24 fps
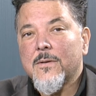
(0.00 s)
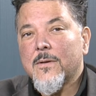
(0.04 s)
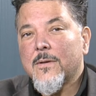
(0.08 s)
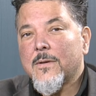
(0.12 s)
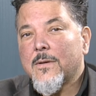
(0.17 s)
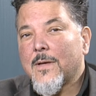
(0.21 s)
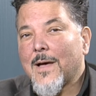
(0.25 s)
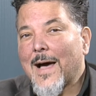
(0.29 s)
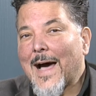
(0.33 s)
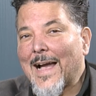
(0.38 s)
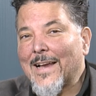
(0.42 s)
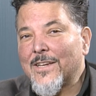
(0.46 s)

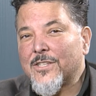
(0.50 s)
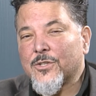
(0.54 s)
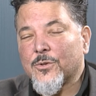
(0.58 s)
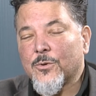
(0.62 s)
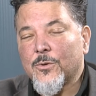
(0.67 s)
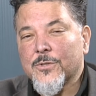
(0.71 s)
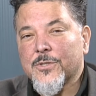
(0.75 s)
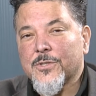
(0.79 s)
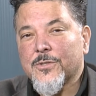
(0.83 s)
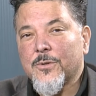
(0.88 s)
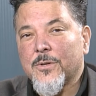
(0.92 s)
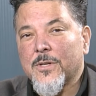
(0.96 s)
high school
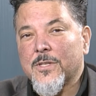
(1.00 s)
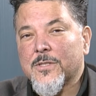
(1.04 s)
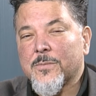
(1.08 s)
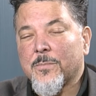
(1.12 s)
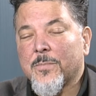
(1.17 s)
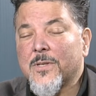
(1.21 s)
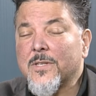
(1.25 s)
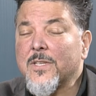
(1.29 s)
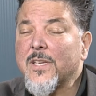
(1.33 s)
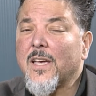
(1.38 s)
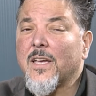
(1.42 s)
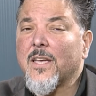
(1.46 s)
students in
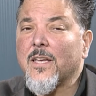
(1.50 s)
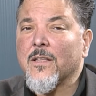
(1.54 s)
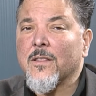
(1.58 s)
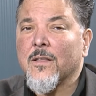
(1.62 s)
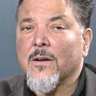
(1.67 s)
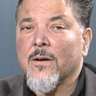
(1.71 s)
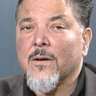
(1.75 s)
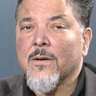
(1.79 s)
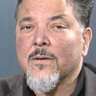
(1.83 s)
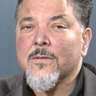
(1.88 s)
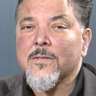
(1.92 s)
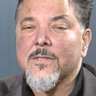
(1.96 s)

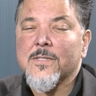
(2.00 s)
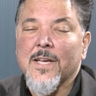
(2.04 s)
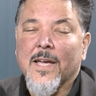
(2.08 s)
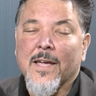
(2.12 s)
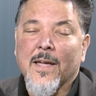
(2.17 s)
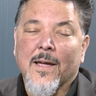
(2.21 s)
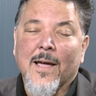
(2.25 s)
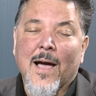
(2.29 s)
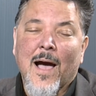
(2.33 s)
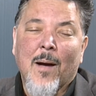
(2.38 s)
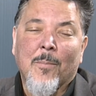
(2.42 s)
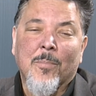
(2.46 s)
particular,
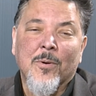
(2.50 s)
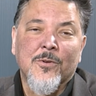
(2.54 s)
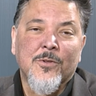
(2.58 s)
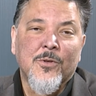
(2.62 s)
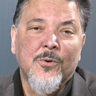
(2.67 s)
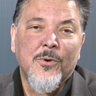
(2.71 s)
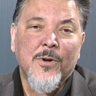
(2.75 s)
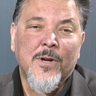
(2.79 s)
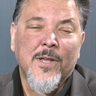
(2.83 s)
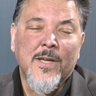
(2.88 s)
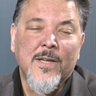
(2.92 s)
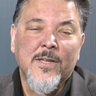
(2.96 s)
take
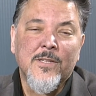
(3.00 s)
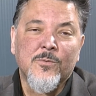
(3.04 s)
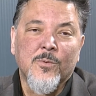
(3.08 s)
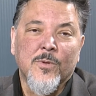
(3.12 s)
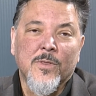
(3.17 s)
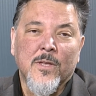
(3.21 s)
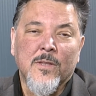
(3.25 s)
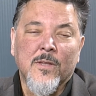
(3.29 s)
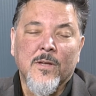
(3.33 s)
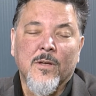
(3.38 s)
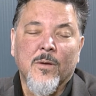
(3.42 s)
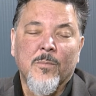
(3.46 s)
opportunities
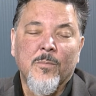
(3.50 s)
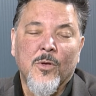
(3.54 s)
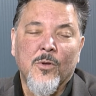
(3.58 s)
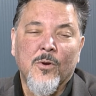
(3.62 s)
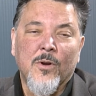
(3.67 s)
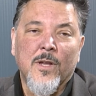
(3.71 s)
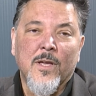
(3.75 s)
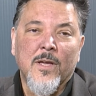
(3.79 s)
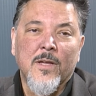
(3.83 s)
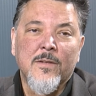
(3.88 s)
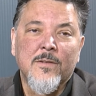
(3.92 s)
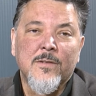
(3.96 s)
within the
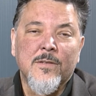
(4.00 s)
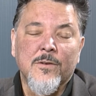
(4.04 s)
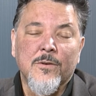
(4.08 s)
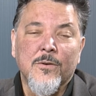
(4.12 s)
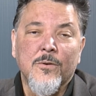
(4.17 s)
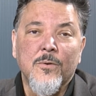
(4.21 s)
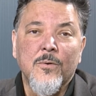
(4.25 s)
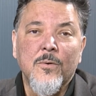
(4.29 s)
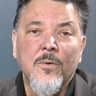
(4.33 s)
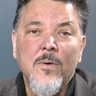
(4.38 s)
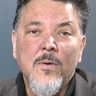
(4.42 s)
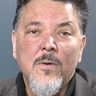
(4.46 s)
community
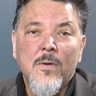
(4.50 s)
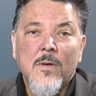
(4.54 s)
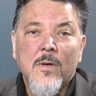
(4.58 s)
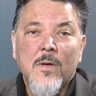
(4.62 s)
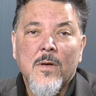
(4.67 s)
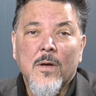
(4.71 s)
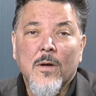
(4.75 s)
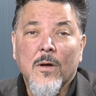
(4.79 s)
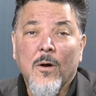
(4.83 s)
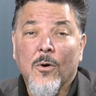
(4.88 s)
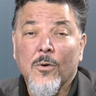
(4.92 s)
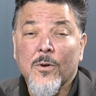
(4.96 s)
to
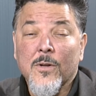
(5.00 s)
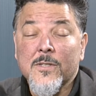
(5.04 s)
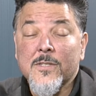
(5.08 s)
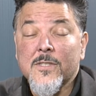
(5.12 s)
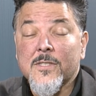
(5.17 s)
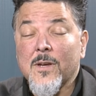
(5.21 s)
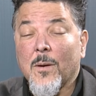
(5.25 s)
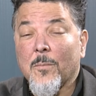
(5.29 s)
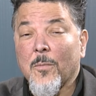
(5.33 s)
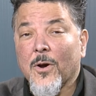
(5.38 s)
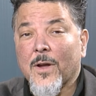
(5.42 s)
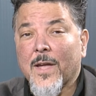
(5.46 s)
go to
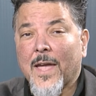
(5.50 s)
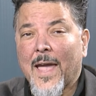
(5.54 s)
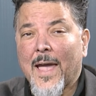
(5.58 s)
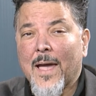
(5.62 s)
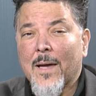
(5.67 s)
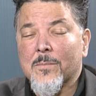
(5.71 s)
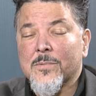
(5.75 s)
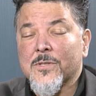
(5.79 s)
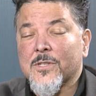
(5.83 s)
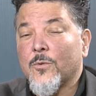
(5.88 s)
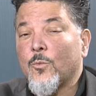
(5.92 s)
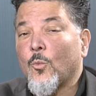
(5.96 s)
summer
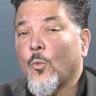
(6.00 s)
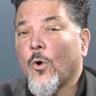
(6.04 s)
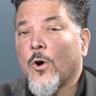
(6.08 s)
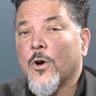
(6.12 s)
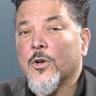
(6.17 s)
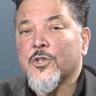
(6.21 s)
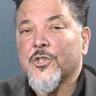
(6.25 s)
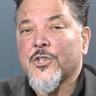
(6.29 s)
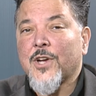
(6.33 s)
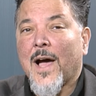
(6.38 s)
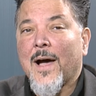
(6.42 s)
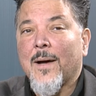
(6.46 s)
camps and
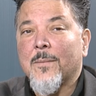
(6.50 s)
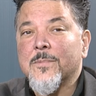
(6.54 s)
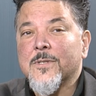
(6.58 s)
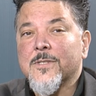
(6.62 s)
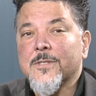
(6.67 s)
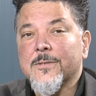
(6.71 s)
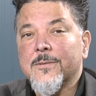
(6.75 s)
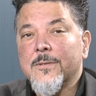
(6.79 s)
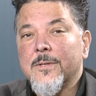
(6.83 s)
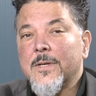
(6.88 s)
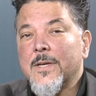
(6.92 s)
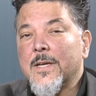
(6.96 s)

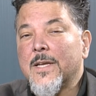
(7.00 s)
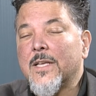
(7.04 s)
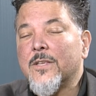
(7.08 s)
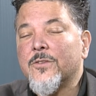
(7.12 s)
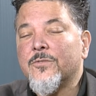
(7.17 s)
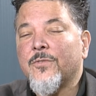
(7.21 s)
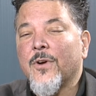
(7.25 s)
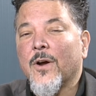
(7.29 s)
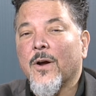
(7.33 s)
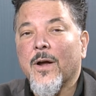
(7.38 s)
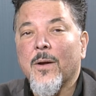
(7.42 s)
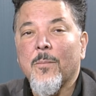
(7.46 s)
workshops. It's
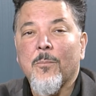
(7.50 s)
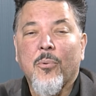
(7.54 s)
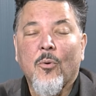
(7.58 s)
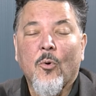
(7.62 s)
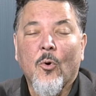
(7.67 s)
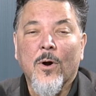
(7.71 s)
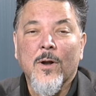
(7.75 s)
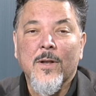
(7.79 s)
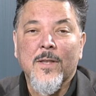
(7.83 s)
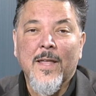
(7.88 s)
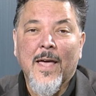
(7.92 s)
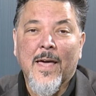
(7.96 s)
very
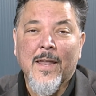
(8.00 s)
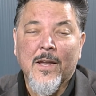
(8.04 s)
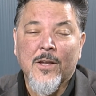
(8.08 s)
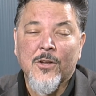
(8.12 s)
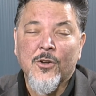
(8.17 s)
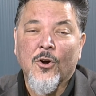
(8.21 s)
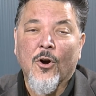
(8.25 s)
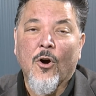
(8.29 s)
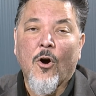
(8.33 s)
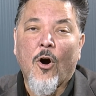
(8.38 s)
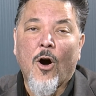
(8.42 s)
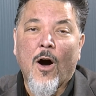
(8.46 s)
important that in
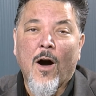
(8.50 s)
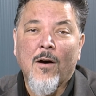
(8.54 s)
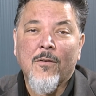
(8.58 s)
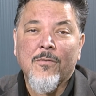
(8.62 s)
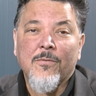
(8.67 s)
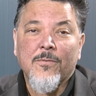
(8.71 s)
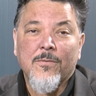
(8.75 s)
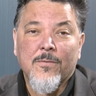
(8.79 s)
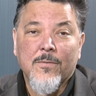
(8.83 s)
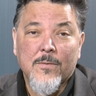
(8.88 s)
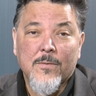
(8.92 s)
your off